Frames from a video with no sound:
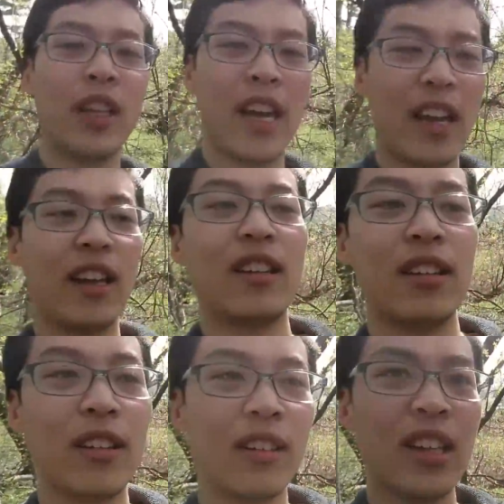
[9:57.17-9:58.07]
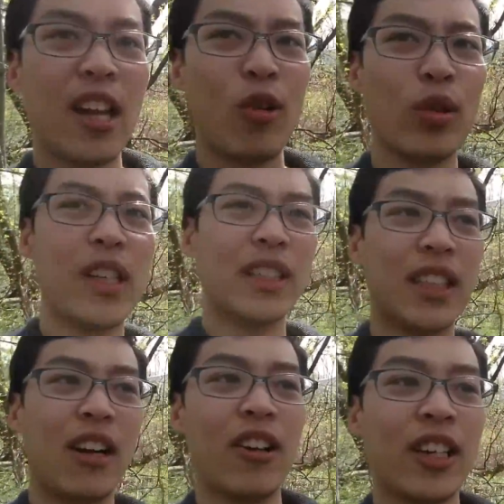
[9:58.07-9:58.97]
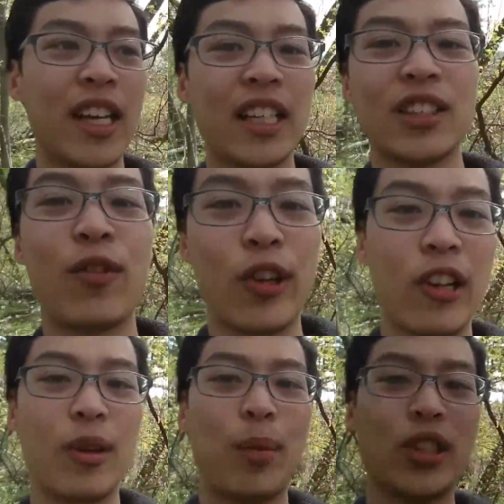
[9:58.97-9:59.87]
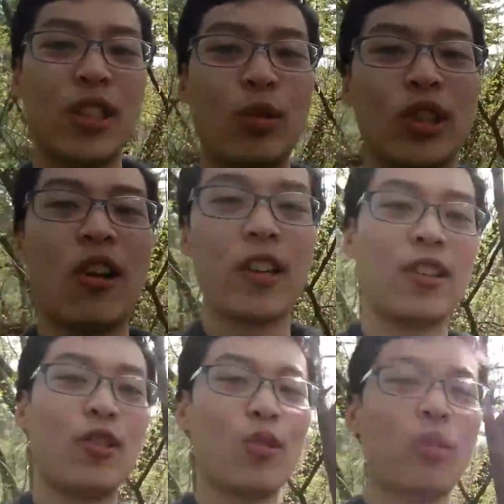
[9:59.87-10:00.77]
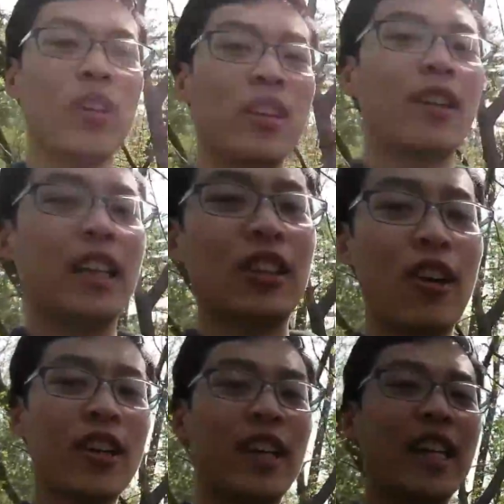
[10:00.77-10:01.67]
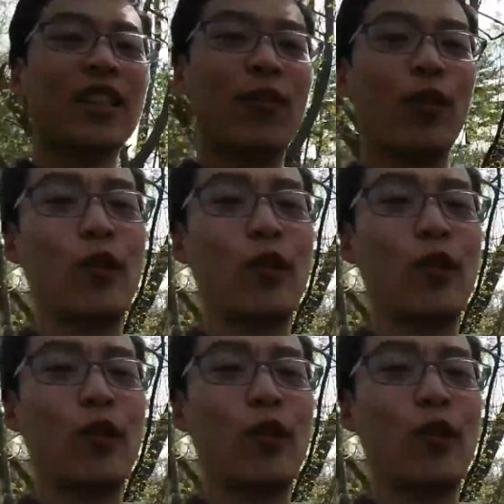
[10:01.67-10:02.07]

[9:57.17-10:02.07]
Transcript: And not only is it unengaging for the other person who's talking to you, it's unengaging for